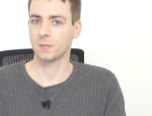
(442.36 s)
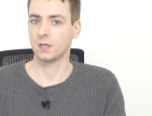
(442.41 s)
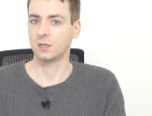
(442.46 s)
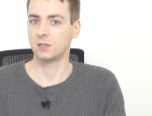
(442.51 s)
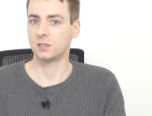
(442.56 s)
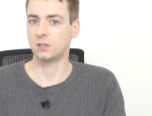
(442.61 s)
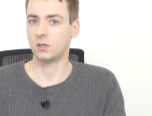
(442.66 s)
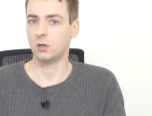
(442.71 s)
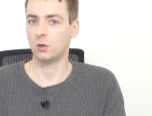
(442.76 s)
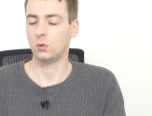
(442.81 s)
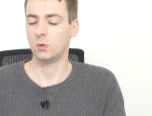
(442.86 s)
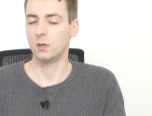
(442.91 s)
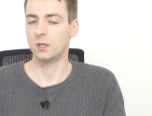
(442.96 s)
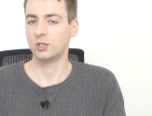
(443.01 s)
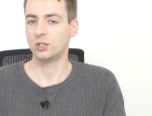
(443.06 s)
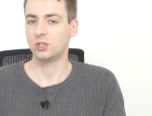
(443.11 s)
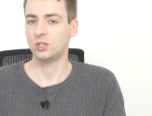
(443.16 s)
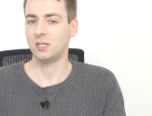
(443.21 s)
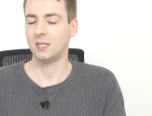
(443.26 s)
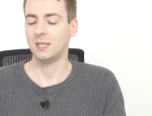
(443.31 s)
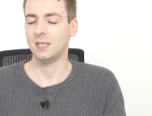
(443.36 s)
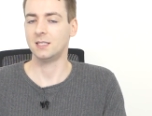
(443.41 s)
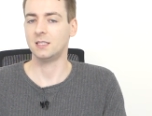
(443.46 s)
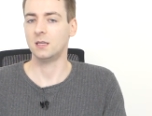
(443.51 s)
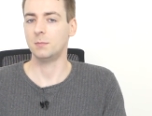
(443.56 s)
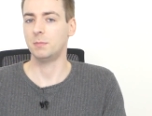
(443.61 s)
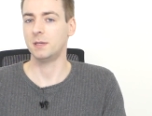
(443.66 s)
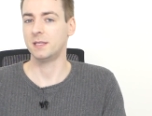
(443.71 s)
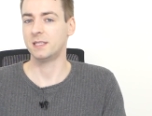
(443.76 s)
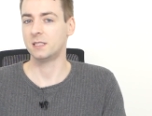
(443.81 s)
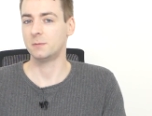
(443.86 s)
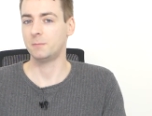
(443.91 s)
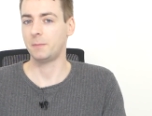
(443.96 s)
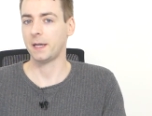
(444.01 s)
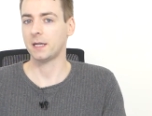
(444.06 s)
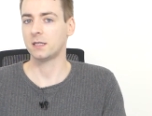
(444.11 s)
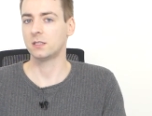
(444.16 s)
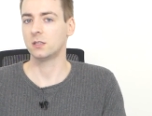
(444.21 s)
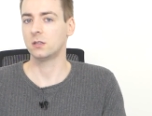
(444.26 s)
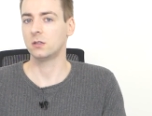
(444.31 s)
So she is a
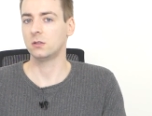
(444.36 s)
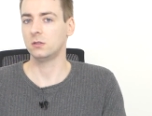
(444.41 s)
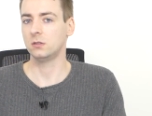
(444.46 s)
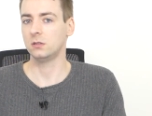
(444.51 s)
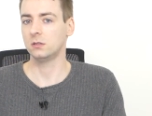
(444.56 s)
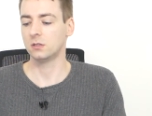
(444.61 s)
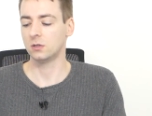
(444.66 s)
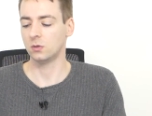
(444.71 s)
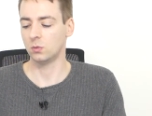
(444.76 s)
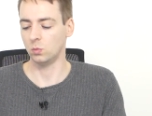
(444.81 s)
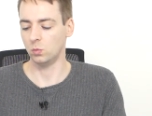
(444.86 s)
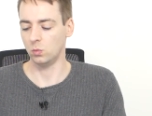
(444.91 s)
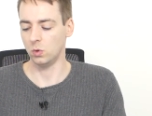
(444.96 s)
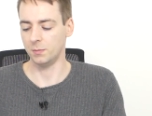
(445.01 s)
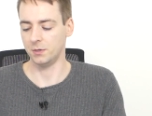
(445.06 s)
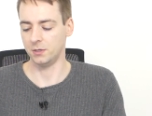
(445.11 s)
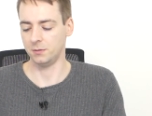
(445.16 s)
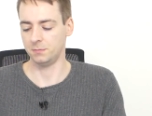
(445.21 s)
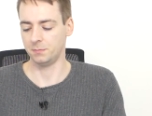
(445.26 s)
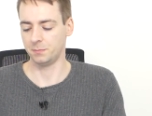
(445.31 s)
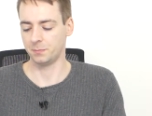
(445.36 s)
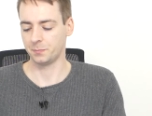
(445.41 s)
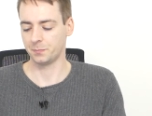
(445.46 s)
bespectacled woman.